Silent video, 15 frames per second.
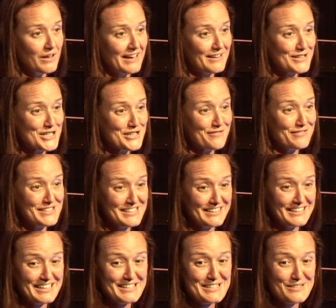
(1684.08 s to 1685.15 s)
energy
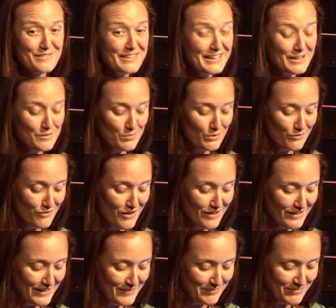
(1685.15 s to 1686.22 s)
facilities. So thank you, Bullfrog.